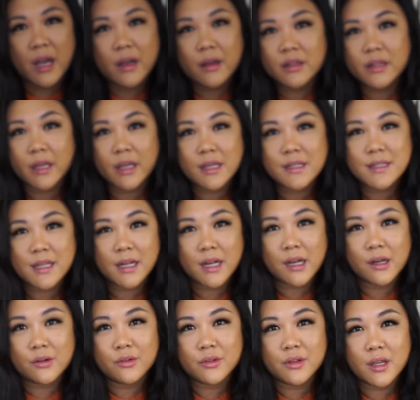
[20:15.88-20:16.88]
Like I said,
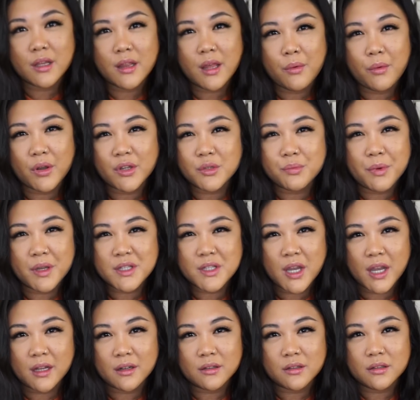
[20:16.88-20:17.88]
I don't think they watch my
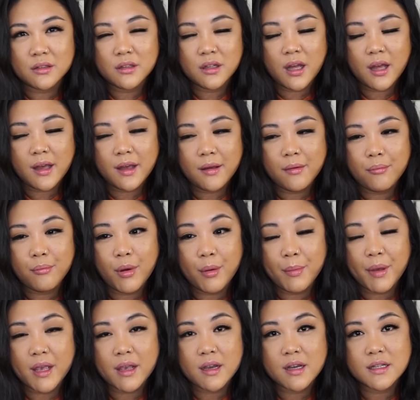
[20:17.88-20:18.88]
channel,
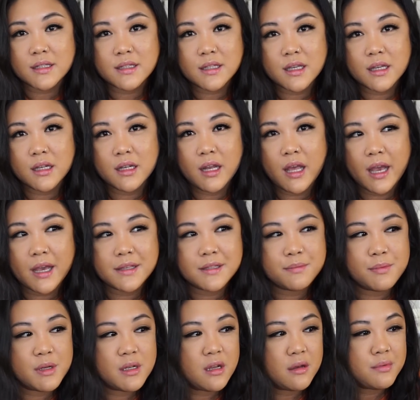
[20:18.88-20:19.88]
but my cousin has
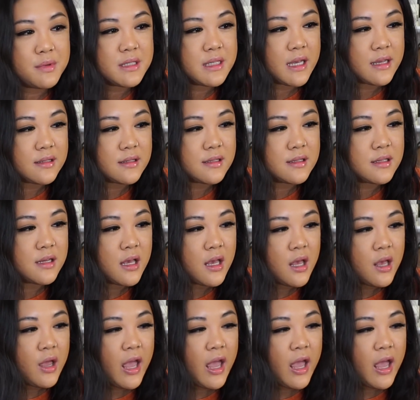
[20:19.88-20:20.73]
been obsessed.